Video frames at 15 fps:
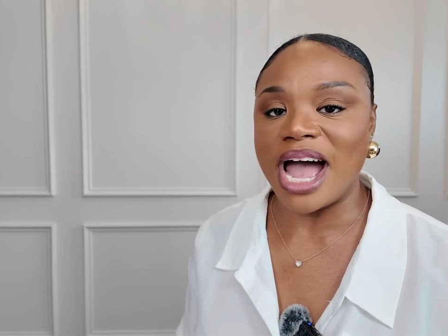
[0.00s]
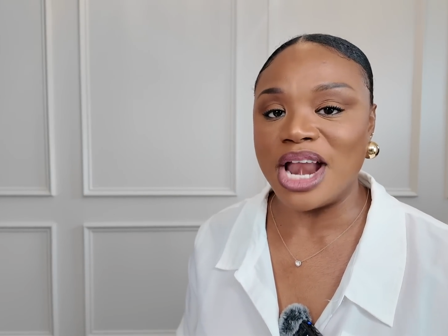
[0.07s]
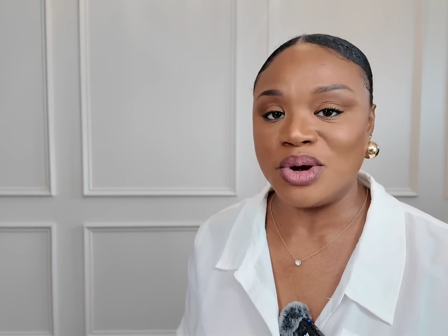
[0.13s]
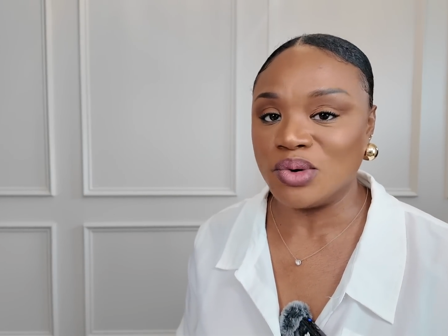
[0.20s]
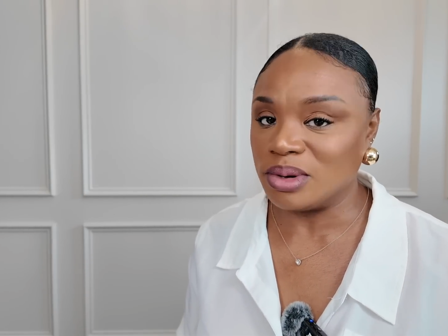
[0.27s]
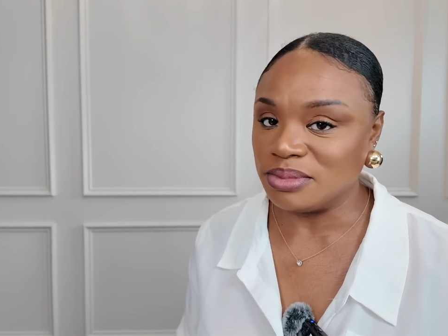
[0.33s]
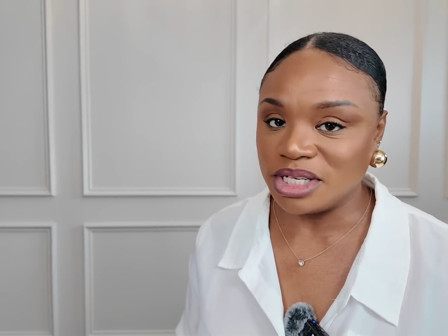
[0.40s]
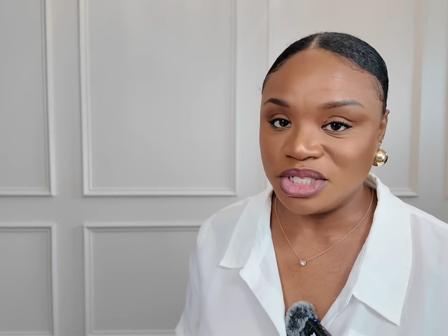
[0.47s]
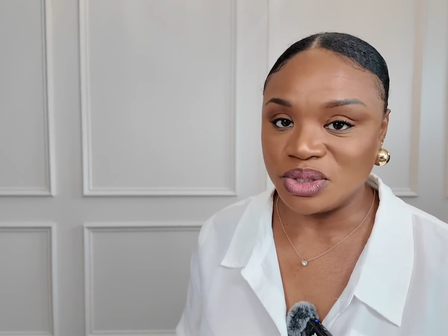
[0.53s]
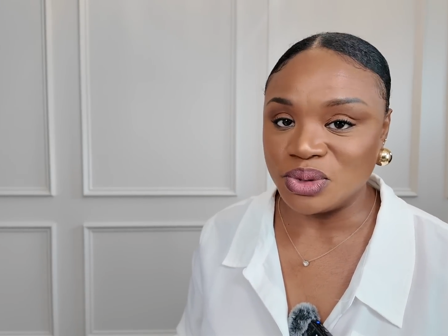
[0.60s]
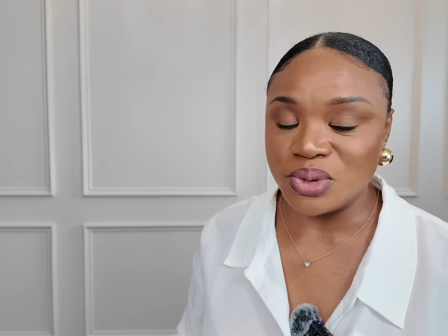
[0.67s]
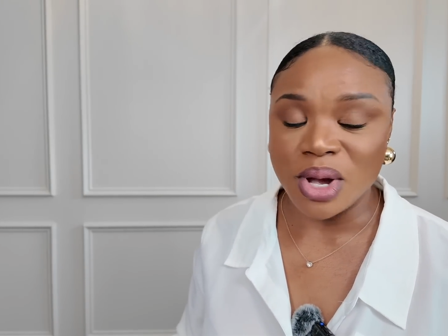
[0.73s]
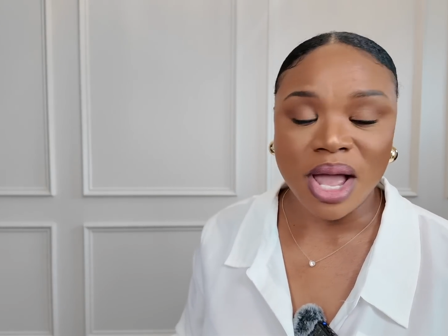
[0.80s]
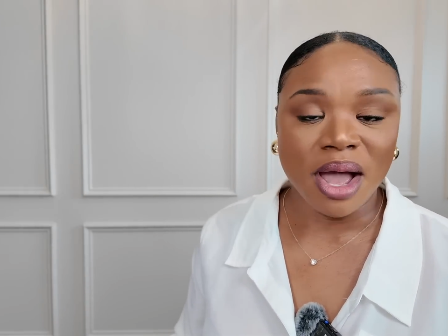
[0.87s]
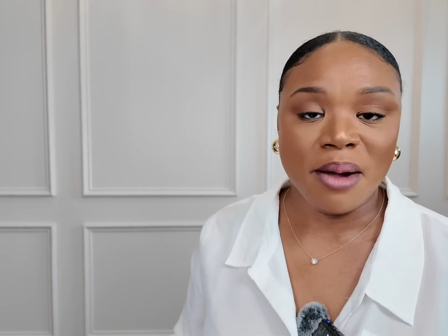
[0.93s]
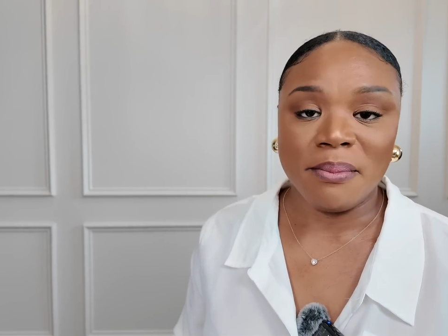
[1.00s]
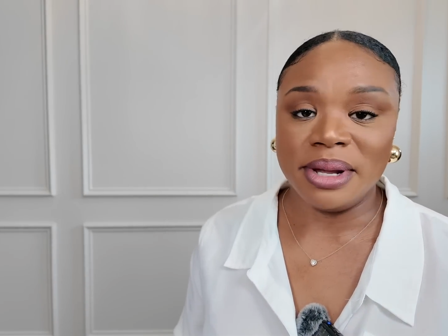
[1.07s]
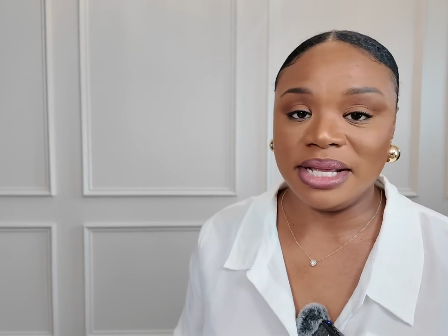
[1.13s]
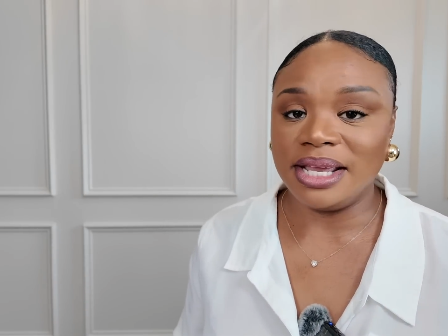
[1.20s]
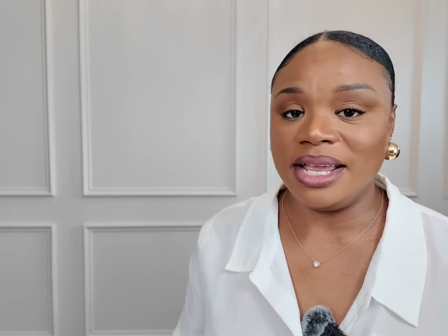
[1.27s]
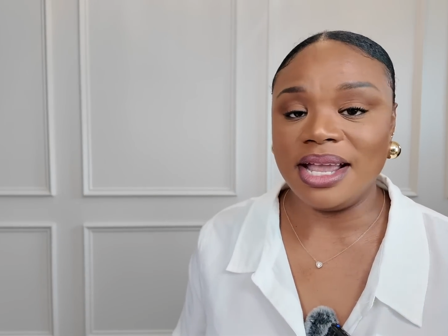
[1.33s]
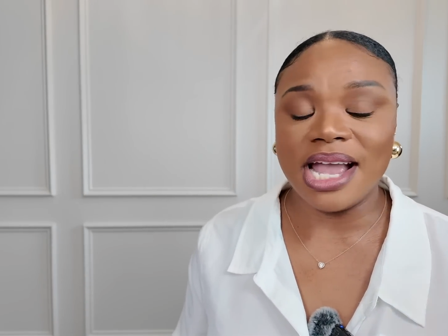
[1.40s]
I normally do, but
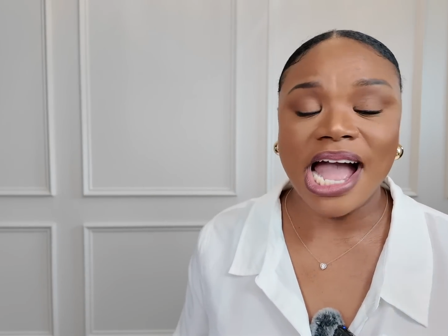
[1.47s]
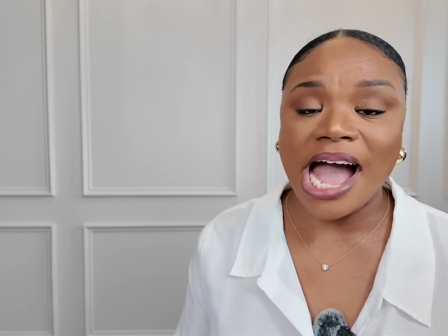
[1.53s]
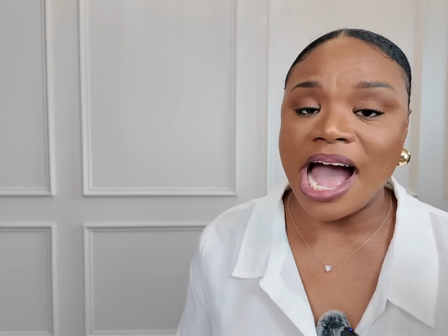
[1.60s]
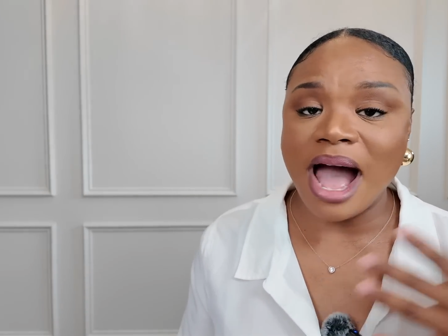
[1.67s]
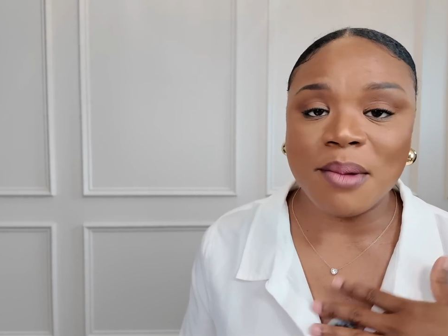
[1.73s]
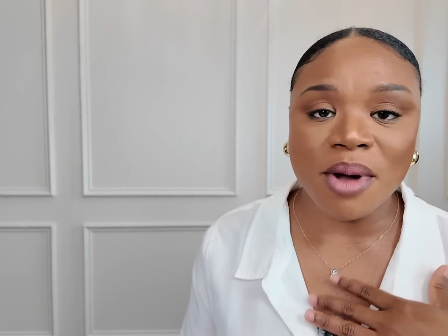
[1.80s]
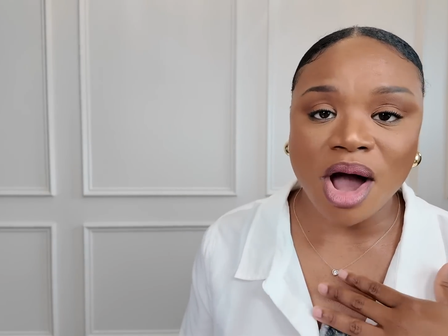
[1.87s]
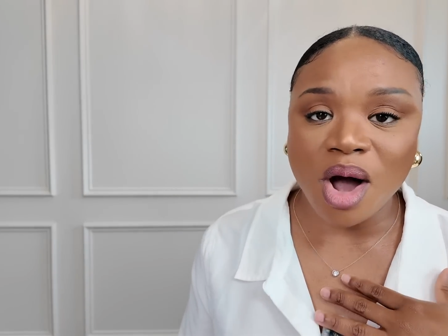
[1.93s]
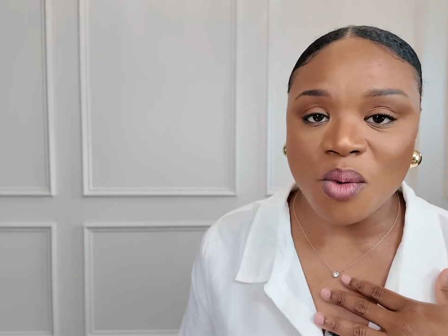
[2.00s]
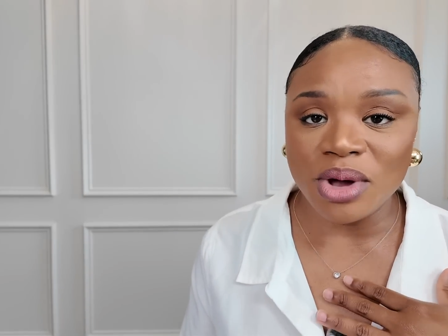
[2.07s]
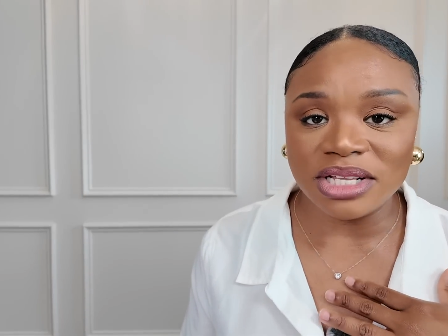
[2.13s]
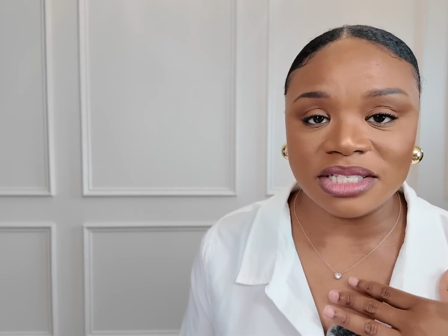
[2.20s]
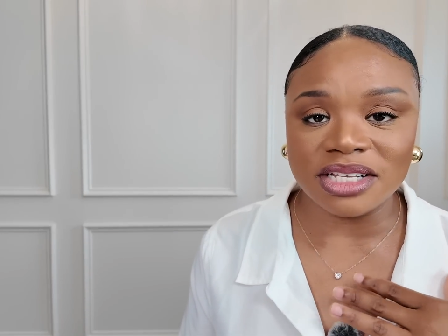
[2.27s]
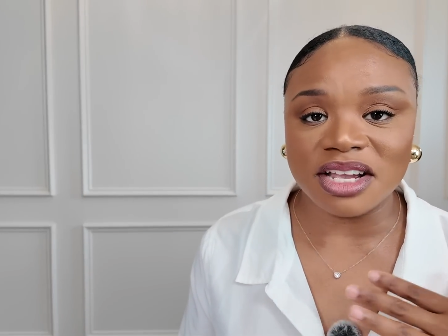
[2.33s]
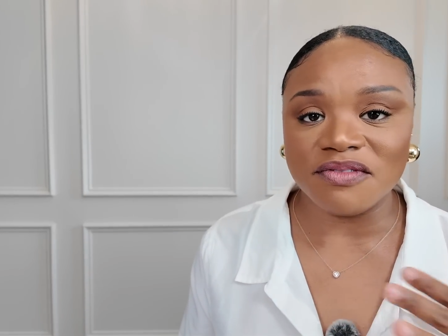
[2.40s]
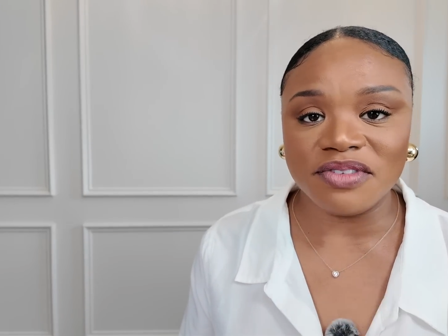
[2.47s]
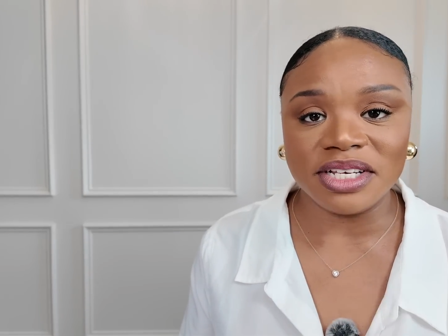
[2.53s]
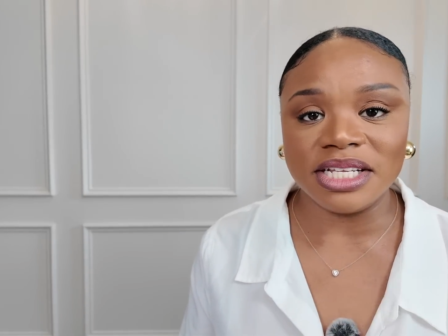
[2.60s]
again, I'm always looking for